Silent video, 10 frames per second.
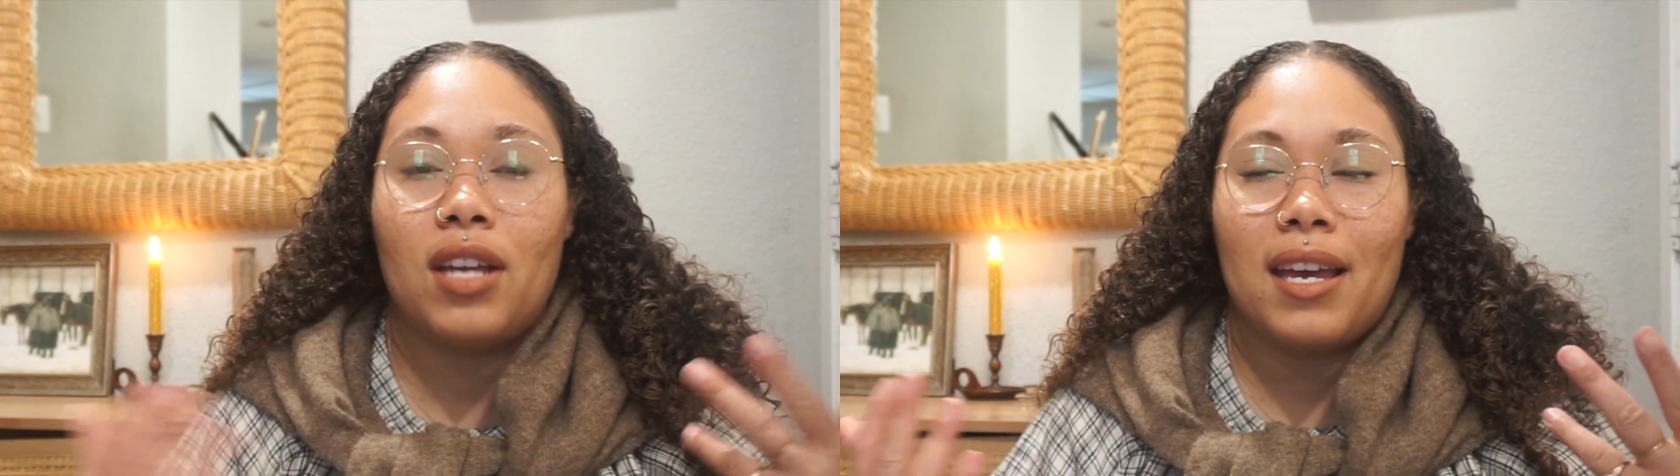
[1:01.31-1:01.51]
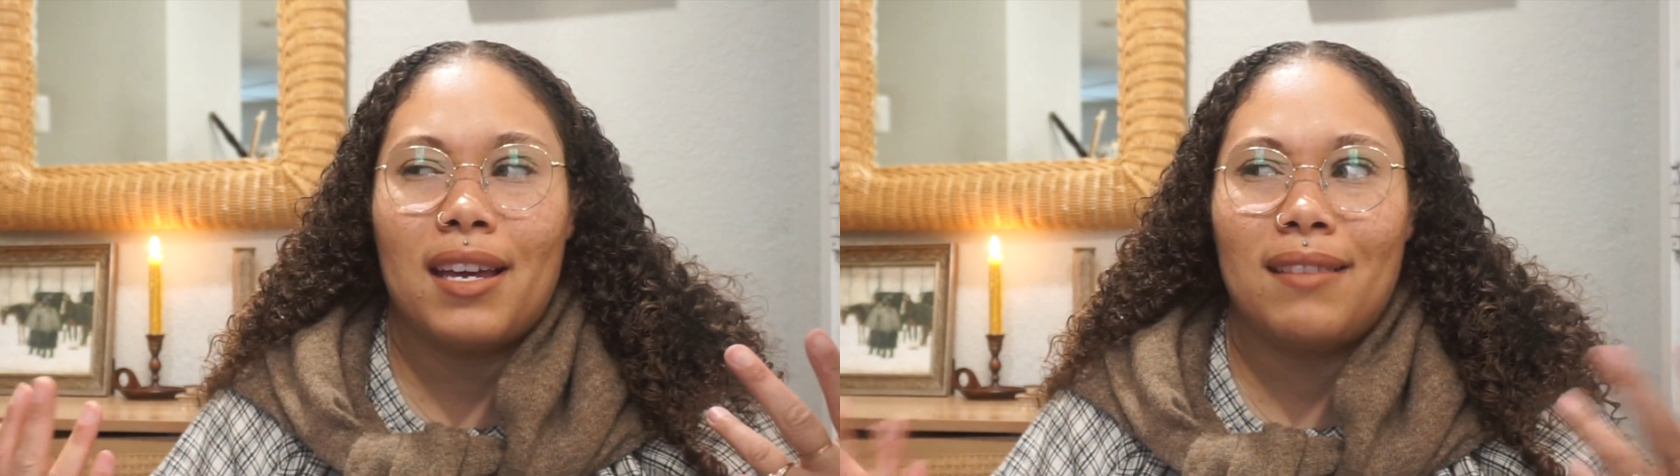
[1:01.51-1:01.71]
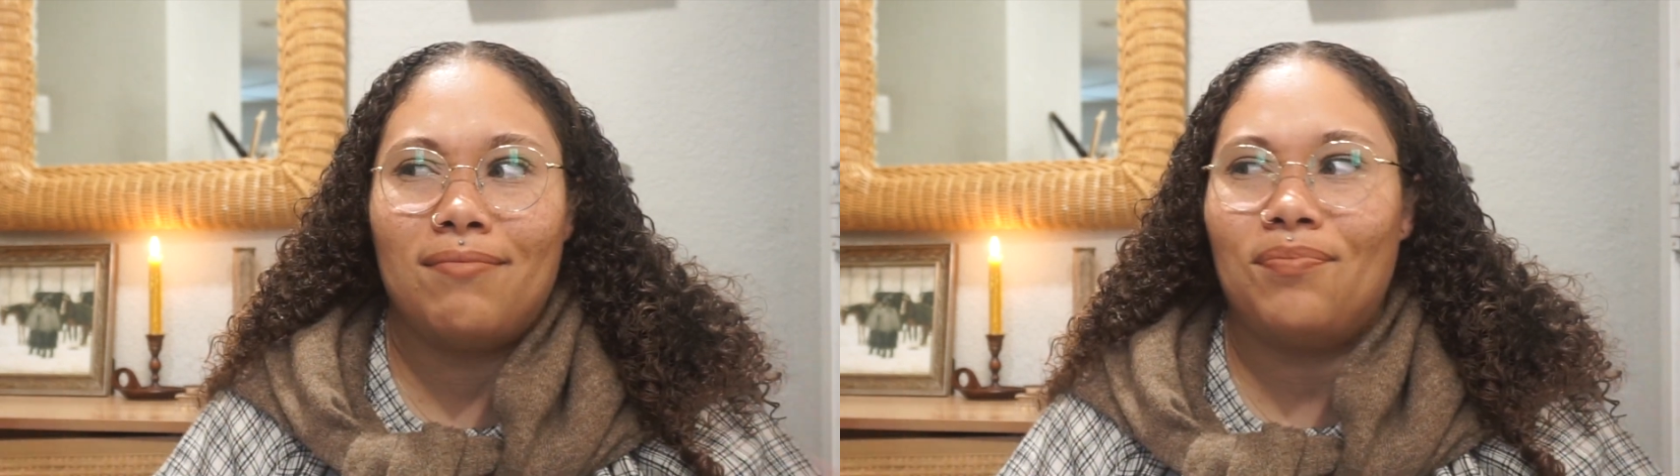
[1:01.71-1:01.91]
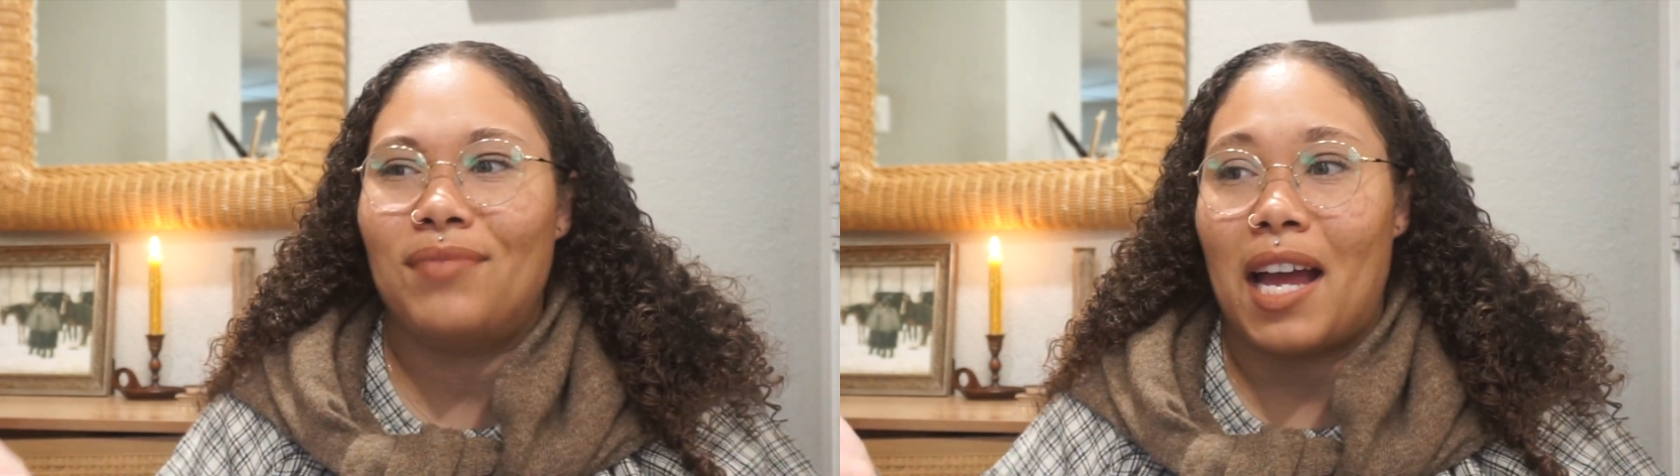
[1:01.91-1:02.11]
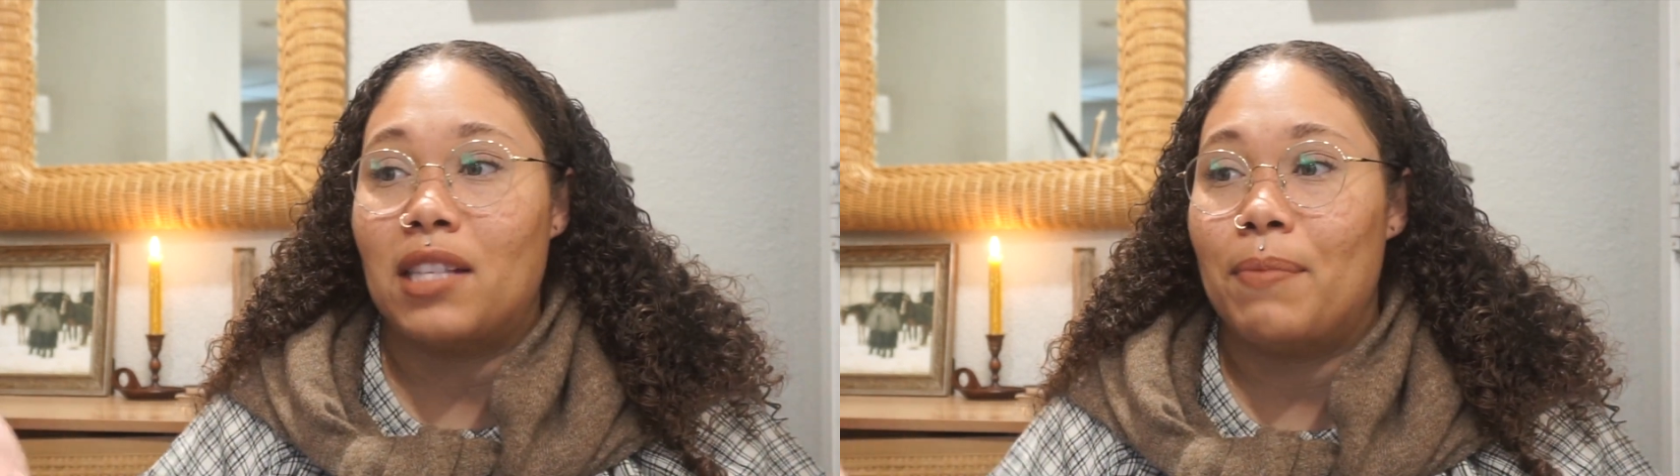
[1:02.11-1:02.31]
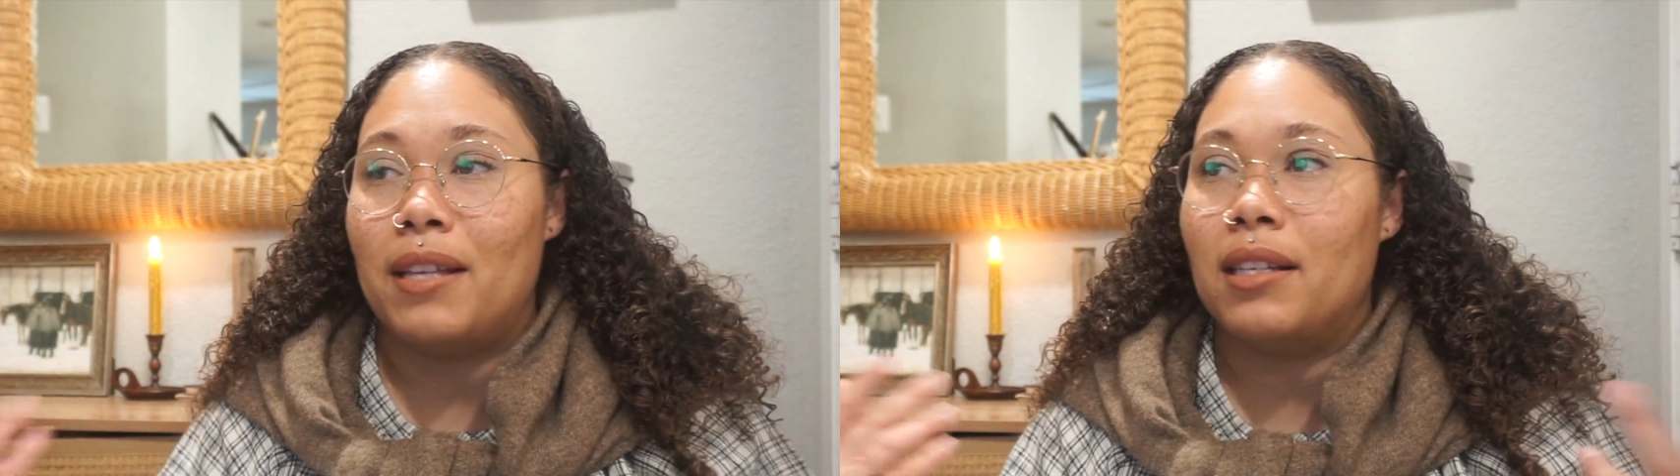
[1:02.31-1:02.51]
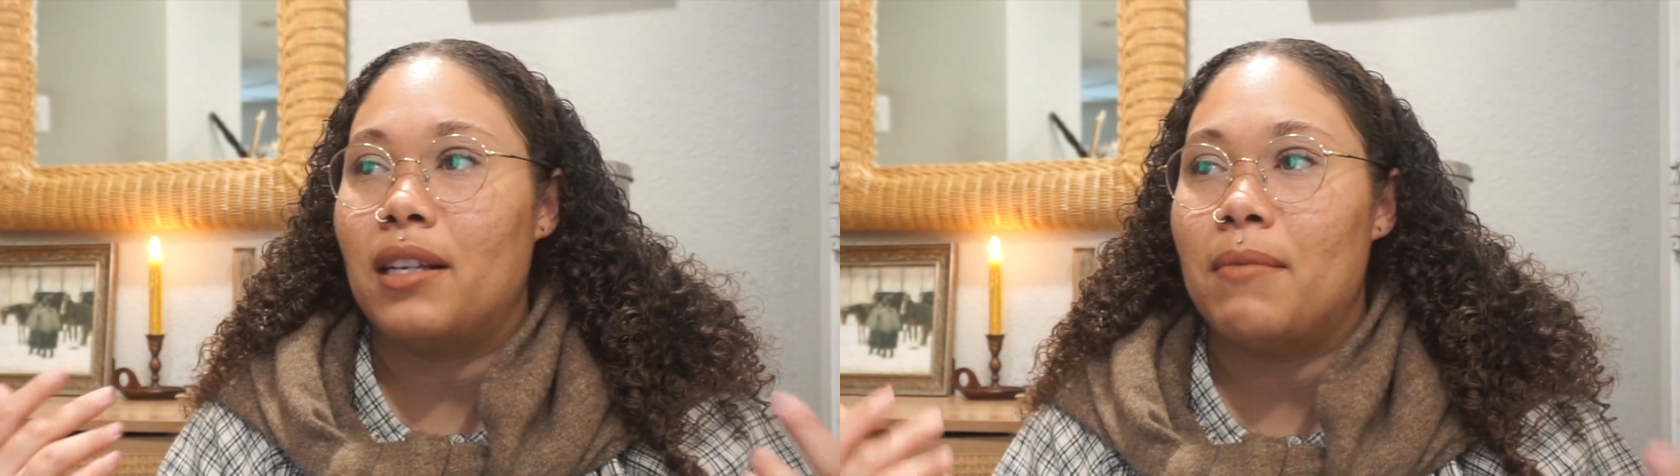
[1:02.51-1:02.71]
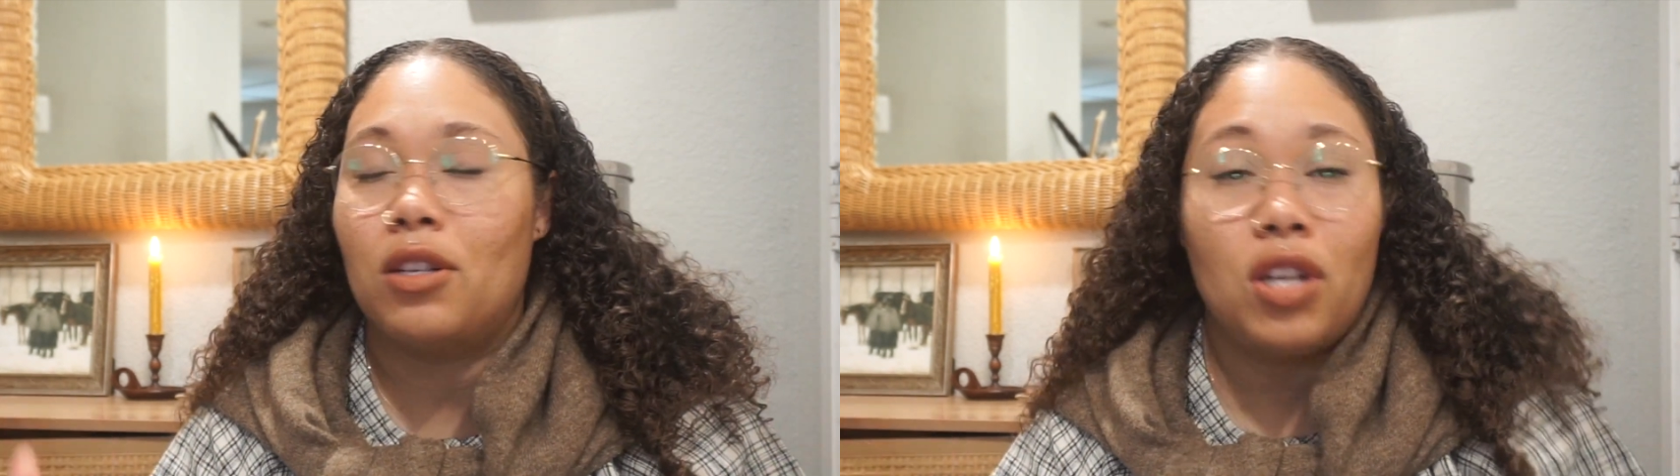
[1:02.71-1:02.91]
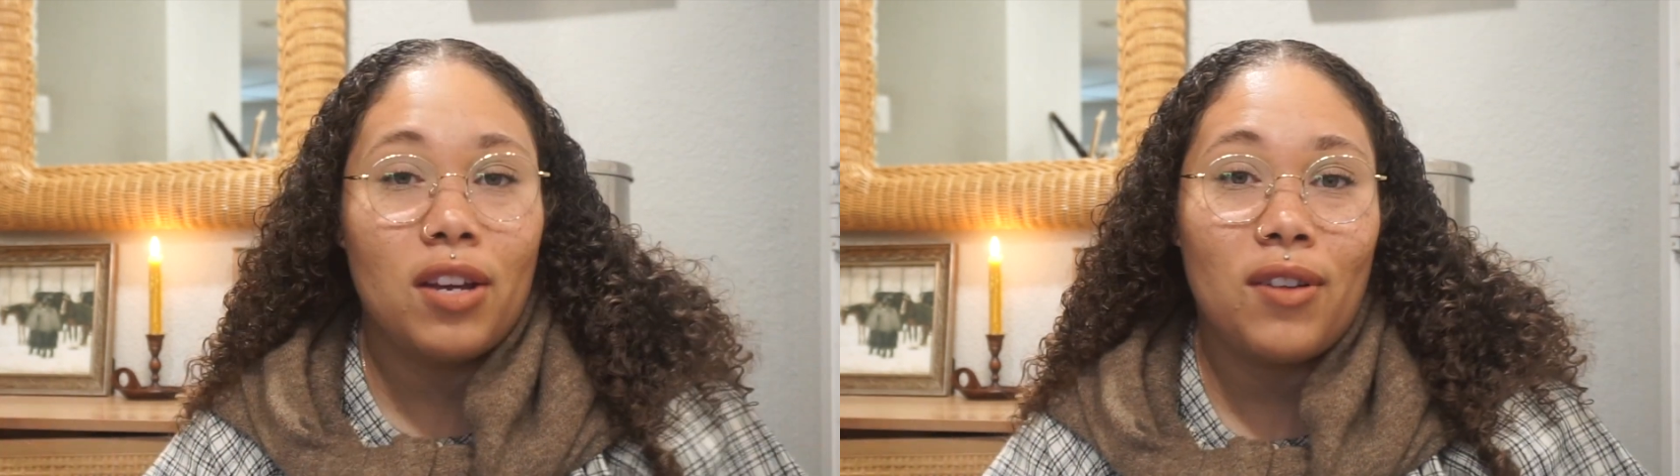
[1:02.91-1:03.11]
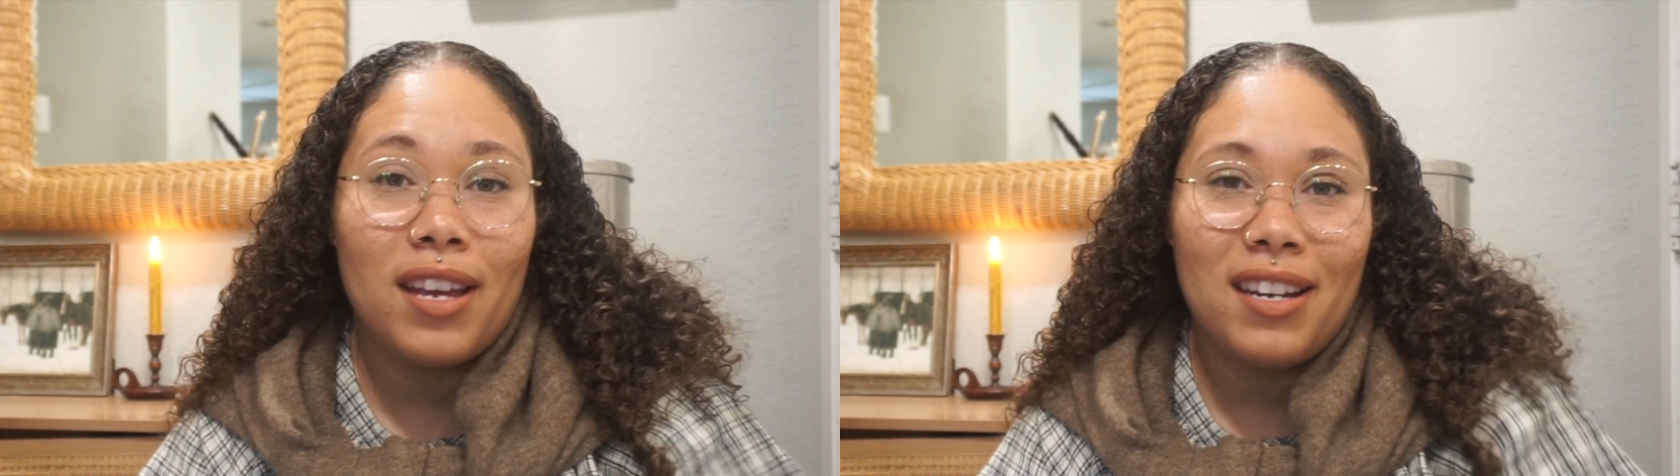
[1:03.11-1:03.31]
and that's basically my
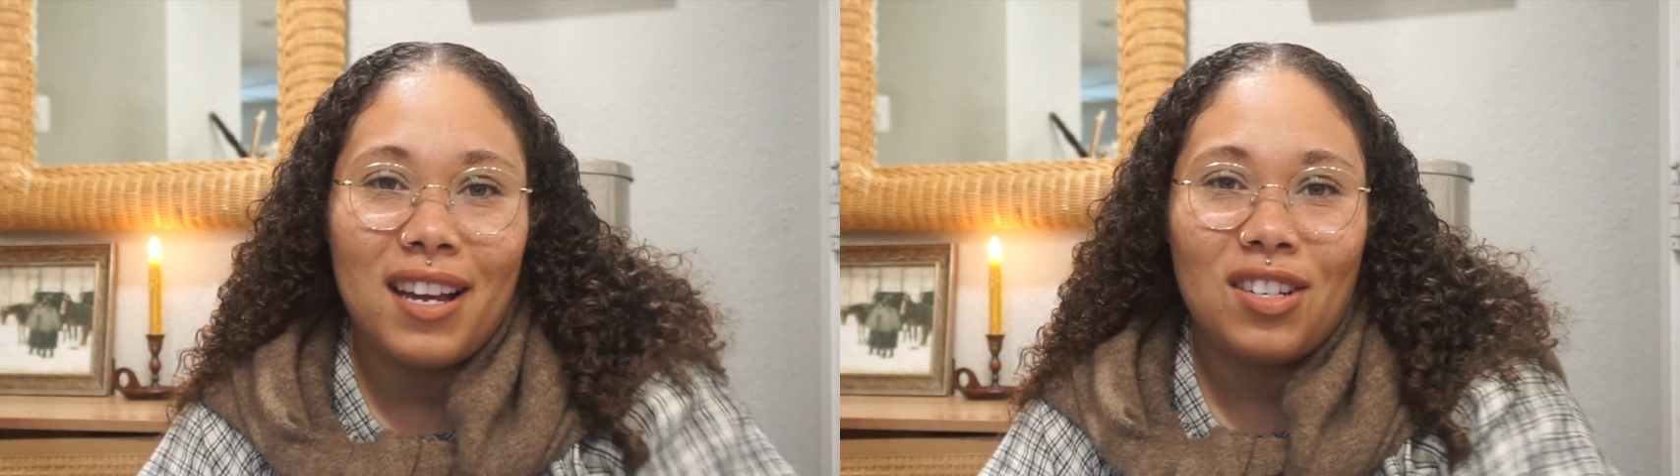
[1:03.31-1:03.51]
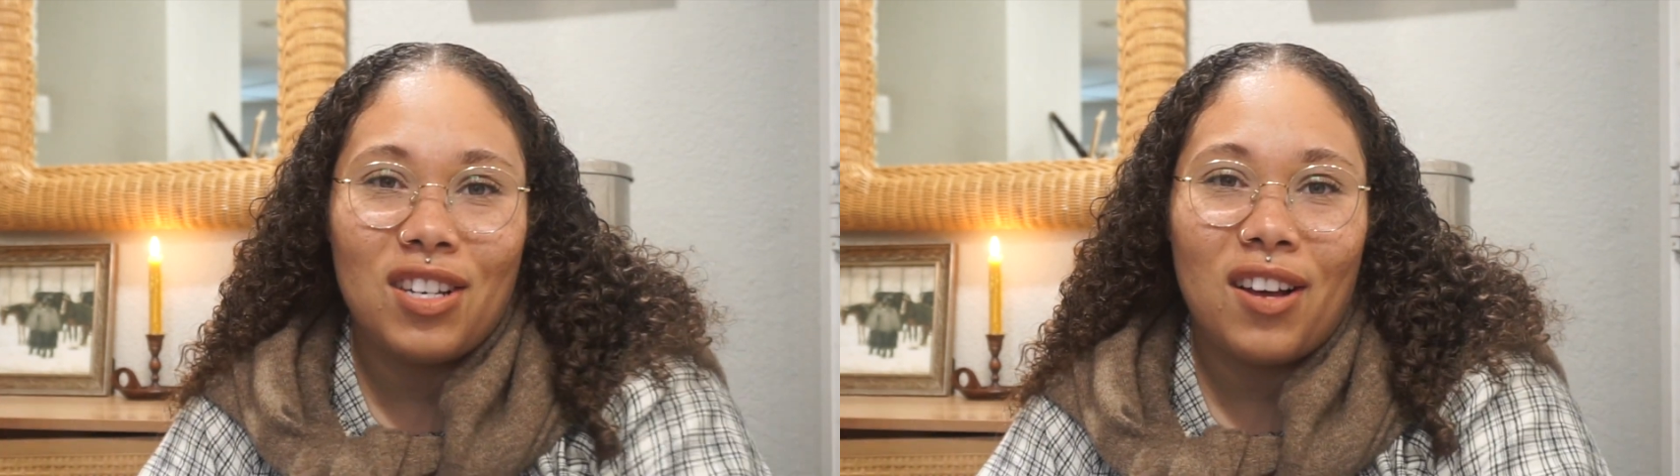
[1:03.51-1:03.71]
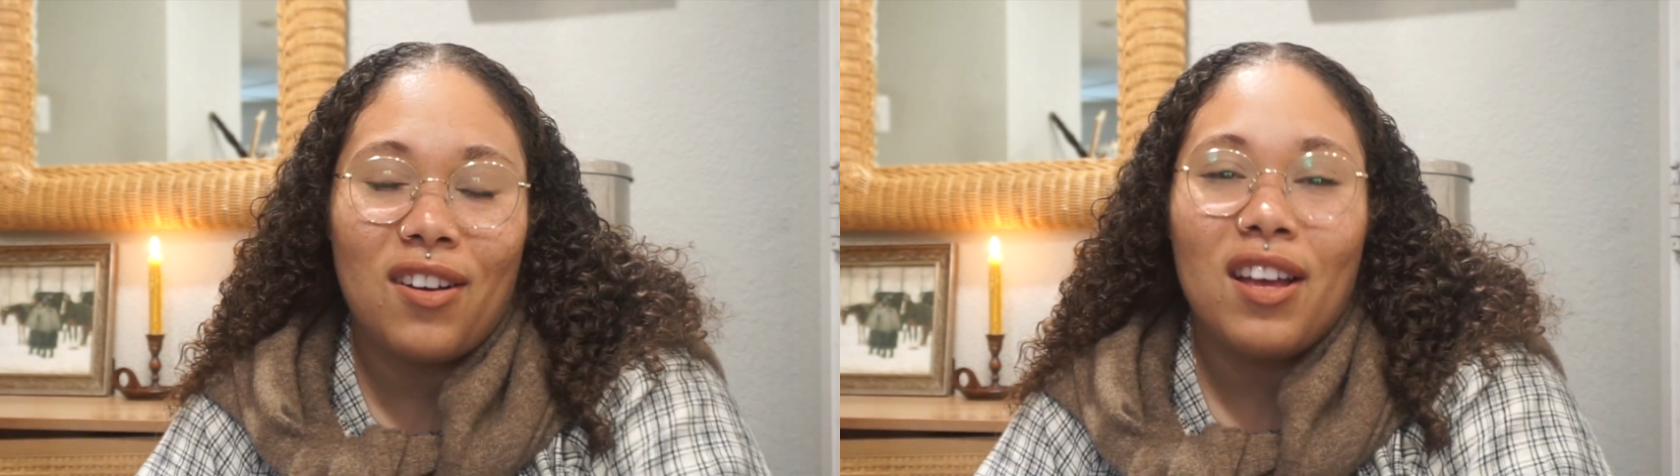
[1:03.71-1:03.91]
channel in a nutshell.